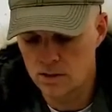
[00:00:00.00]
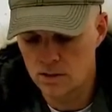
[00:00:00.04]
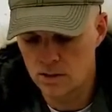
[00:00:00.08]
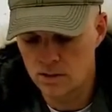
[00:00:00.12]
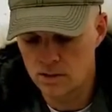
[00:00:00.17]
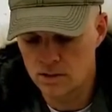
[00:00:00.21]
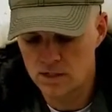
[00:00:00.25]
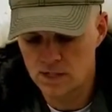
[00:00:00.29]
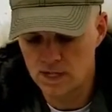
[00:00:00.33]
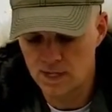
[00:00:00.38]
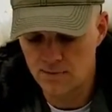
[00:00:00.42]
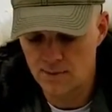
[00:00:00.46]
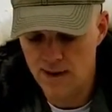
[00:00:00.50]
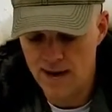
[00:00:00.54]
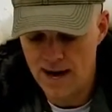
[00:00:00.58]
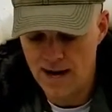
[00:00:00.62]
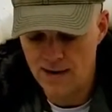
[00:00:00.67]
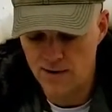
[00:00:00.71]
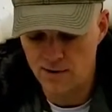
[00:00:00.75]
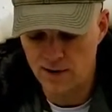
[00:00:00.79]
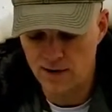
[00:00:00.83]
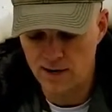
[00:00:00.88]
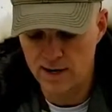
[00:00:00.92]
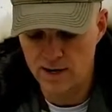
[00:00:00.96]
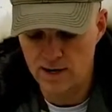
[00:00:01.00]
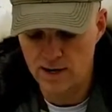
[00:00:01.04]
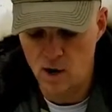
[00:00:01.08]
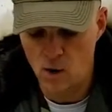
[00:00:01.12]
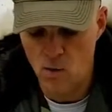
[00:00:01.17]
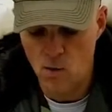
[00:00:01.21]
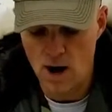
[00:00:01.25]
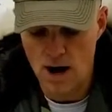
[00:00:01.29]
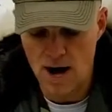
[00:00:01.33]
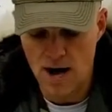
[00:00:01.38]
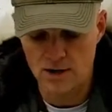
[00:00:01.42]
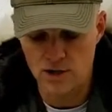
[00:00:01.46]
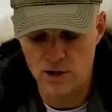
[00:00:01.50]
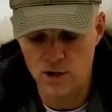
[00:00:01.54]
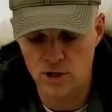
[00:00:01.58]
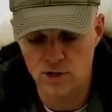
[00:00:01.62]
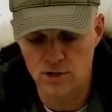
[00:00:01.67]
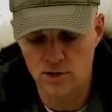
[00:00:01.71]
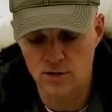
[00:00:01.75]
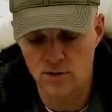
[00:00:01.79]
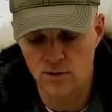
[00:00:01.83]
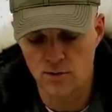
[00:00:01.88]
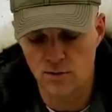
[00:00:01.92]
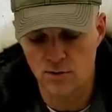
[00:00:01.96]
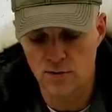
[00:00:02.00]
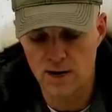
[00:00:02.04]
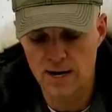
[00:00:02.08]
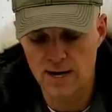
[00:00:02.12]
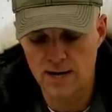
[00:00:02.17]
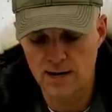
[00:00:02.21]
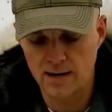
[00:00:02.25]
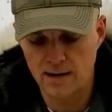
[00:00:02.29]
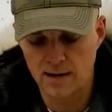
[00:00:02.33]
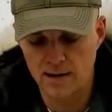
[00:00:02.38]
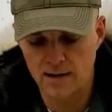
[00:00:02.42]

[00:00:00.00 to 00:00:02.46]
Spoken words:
C battery. Now watch. You ready?